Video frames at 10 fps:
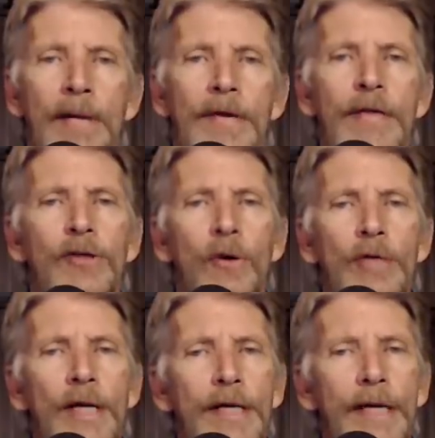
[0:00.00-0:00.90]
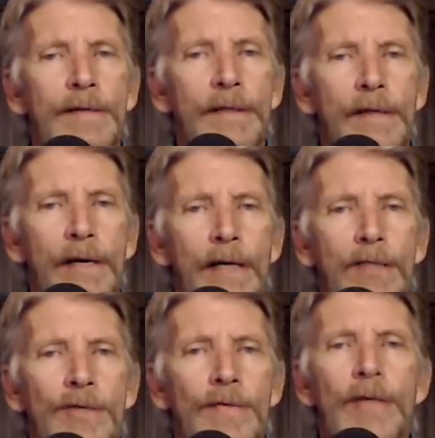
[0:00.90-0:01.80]
they don't connect the
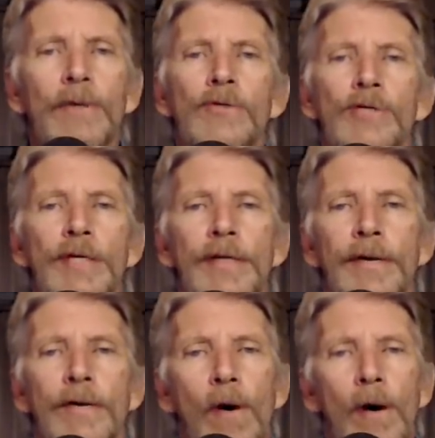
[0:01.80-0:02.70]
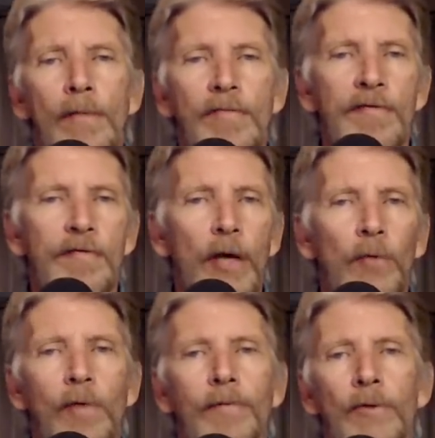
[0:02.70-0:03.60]
dots. They don't see that in all of the
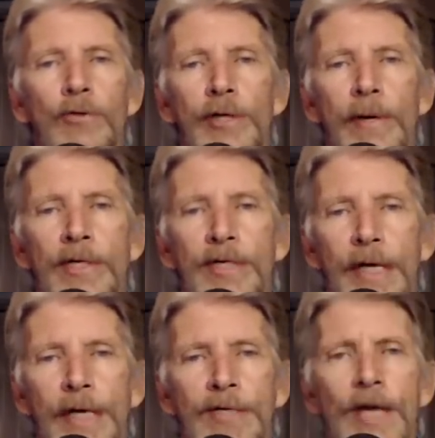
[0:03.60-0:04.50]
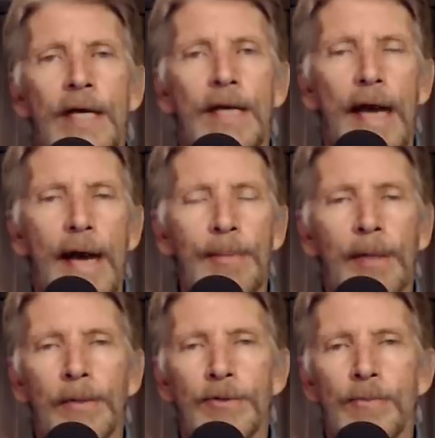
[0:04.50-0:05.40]
failed revolutionary states,
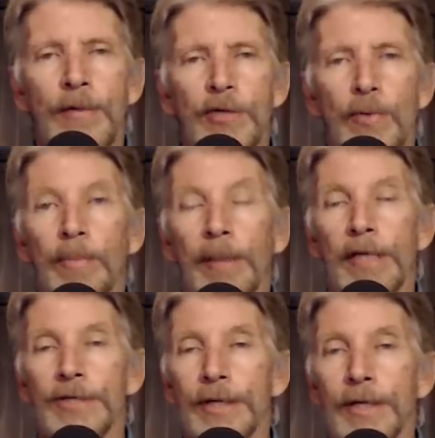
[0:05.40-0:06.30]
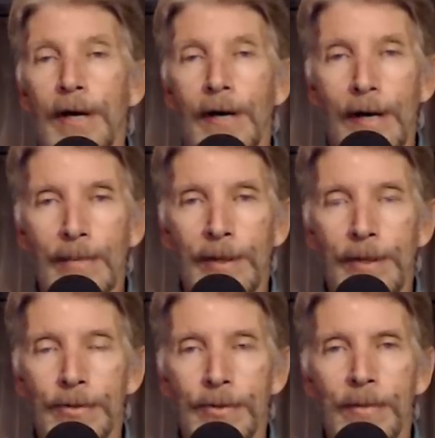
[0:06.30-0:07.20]
capitalism is replacing
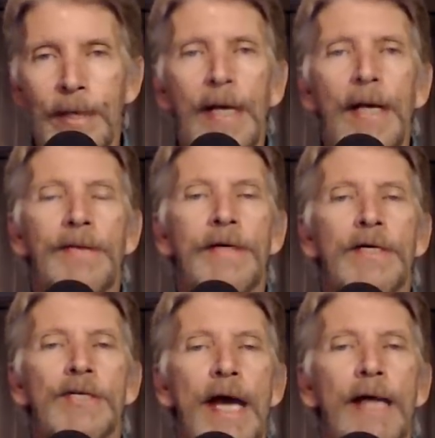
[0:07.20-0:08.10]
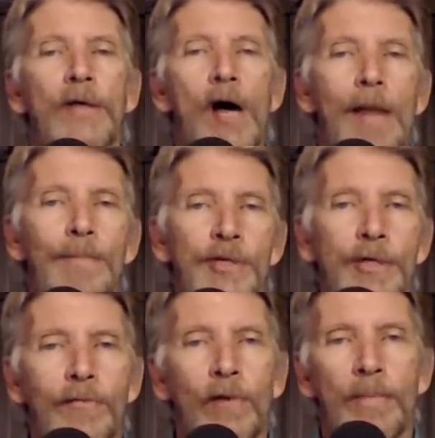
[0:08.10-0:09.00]
communism, the exact
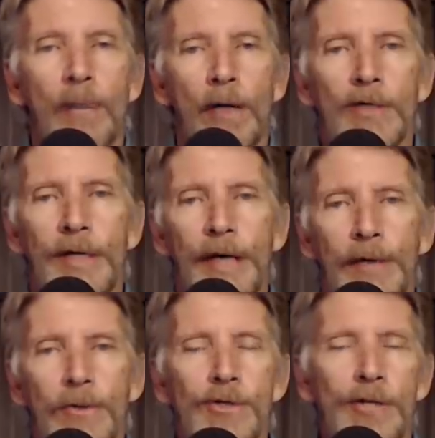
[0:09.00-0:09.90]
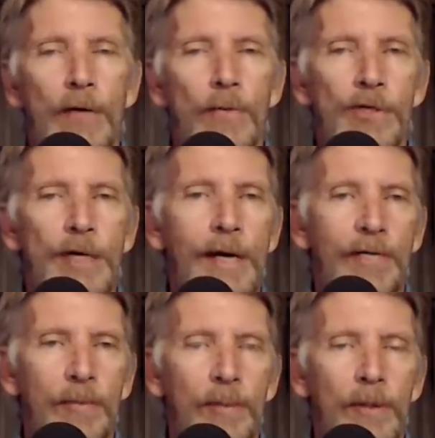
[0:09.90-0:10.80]
opposite of what Marx and Engels said was
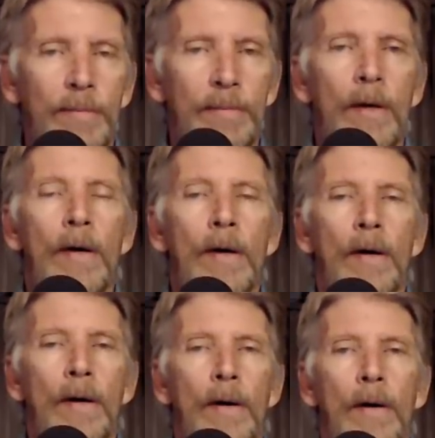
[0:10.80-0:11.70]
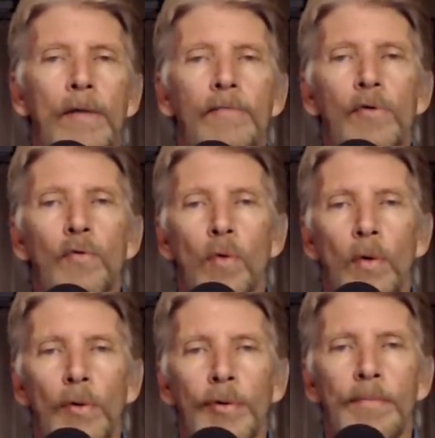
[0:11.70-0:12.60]
inevitable. All over the
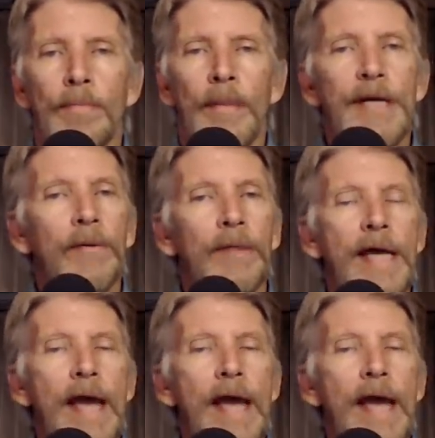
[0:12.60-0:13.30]
world, By nearly